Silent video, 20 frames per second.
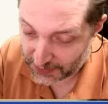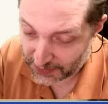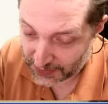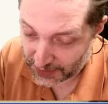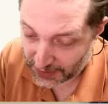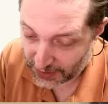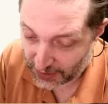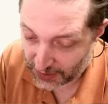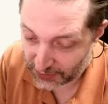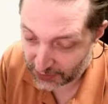
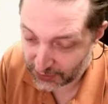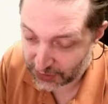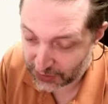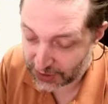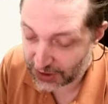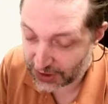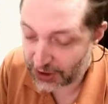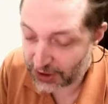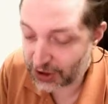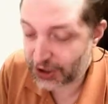because there is no
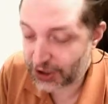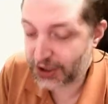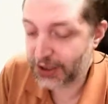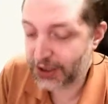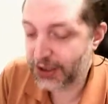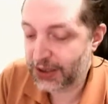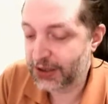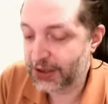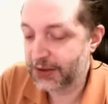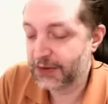other
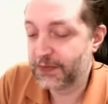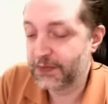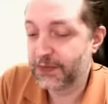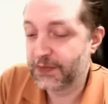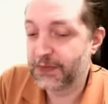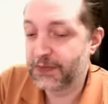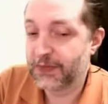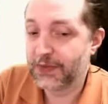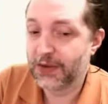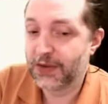very good
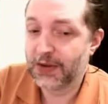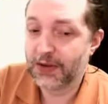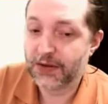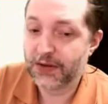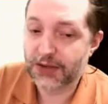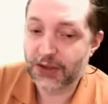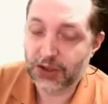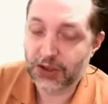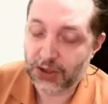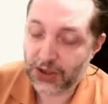
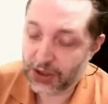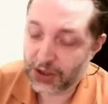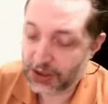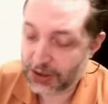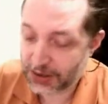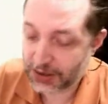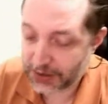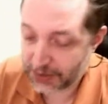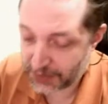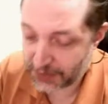Runeblade
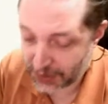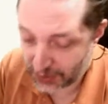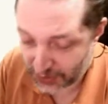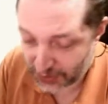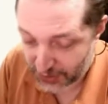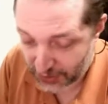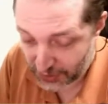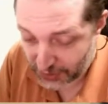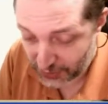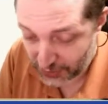card,
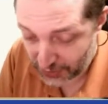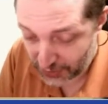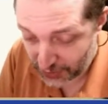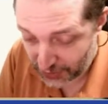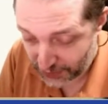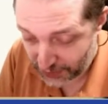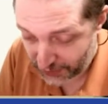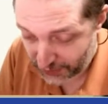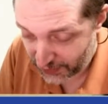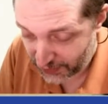so
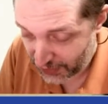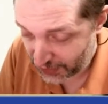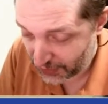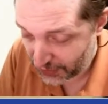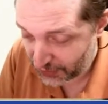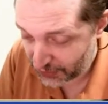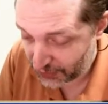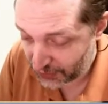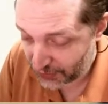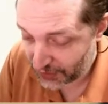better.
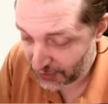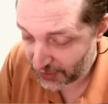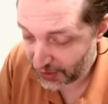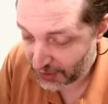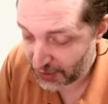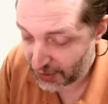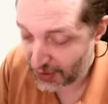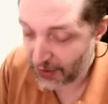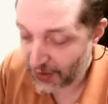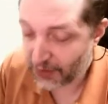I would
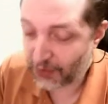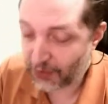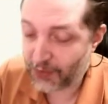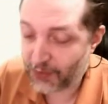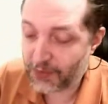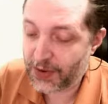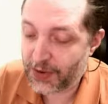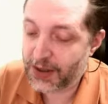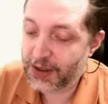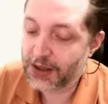prefer
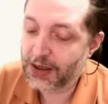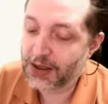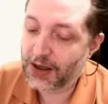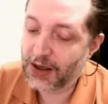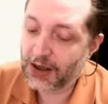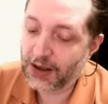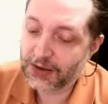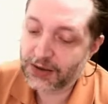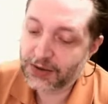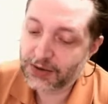
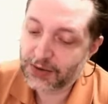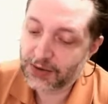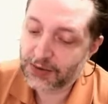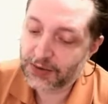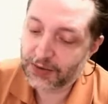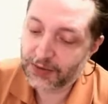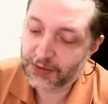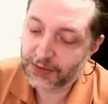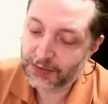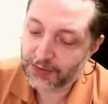
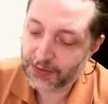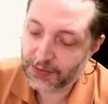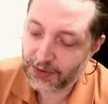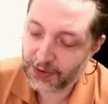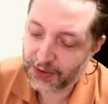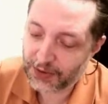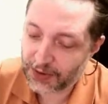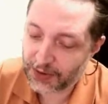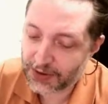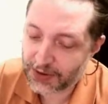Stinging than
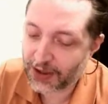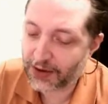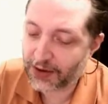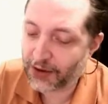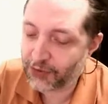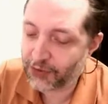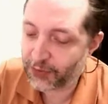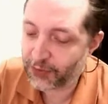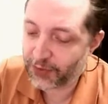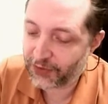Wave Earth, I
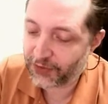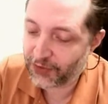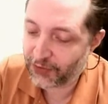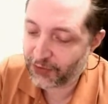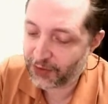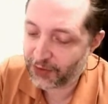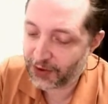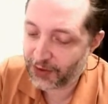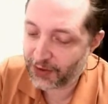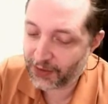think.
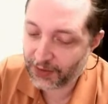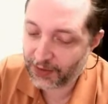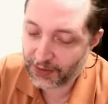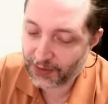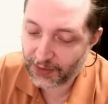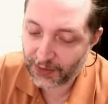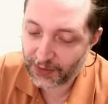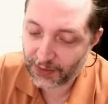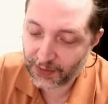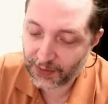
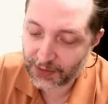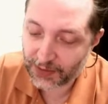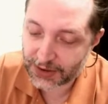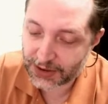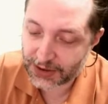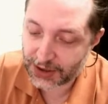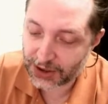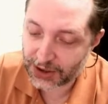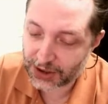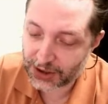
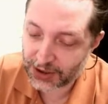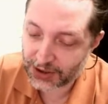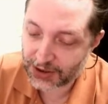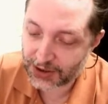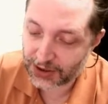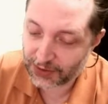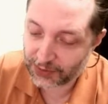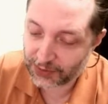Alright.